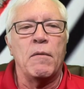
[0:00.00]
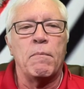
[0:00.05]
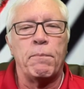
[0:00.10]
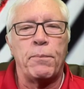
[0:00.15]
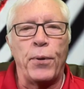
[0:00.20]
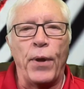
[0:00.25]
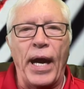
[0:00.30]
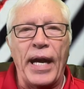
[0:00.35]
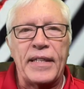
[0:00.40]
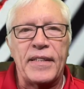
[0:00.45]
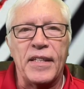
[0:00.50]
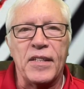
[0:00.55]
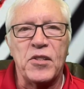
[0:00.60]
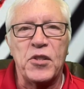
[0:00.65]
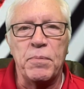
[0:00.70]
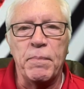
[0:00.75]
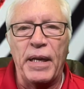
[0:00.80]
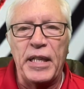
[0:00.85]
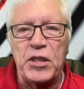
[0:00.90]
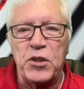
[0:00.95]

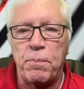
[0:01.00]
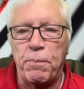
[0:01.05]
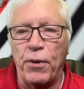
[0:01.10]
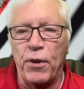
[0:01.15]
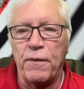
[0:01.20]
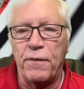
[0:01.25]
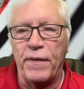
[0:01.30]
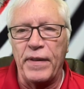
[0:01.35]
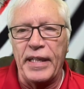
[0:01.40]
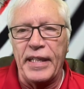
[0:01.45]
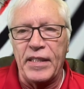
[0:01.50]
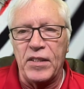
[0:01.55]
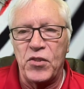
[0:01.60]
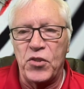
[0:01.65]
Practice makes perfect,